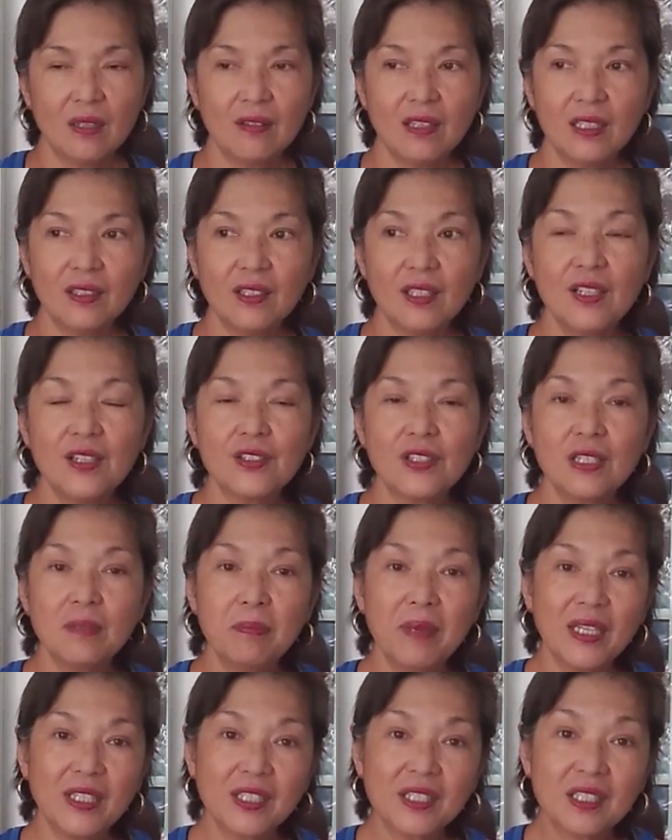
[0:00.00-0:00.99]
That is in
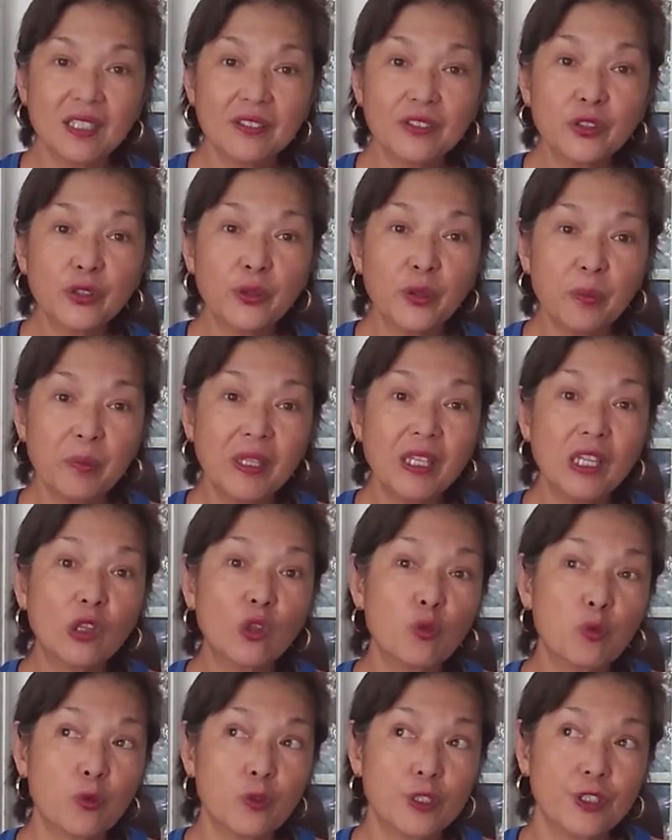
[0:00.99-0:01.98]
medical term, you need
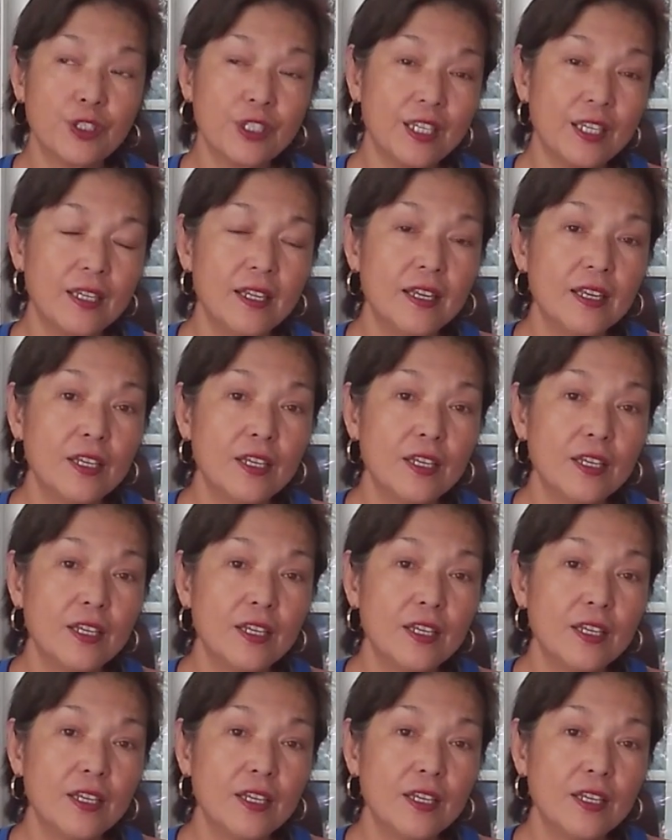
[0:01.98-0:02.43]
to say